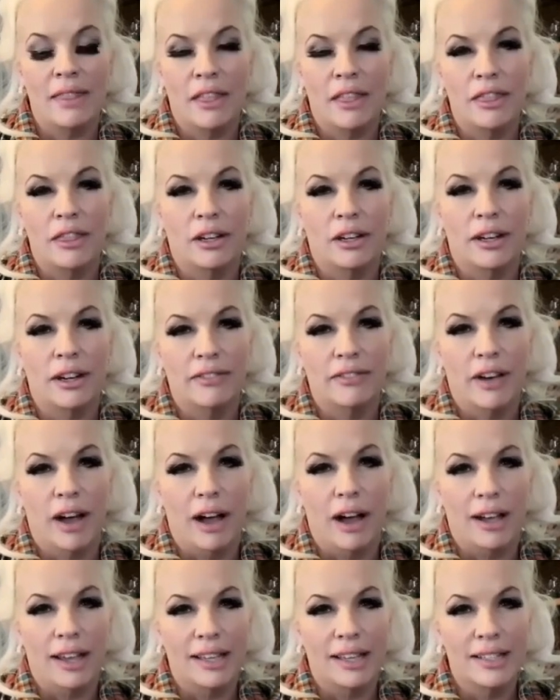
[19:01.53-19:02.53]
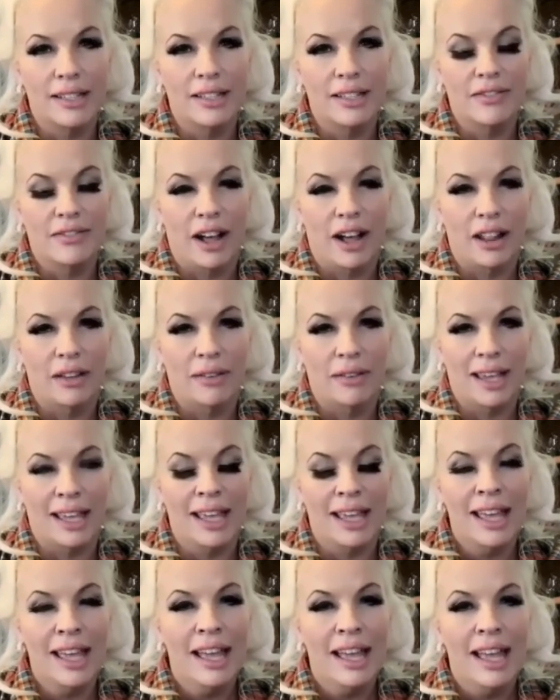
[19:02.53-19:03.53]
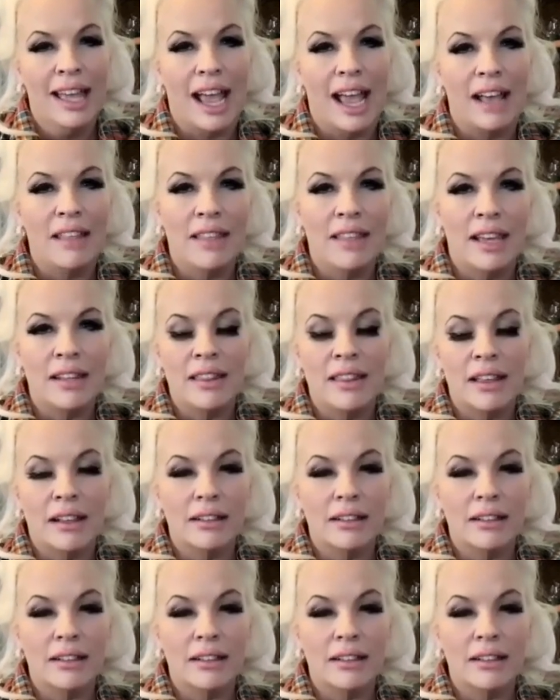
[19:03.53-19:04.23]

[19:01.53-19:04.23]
the 3rd of August following. And then the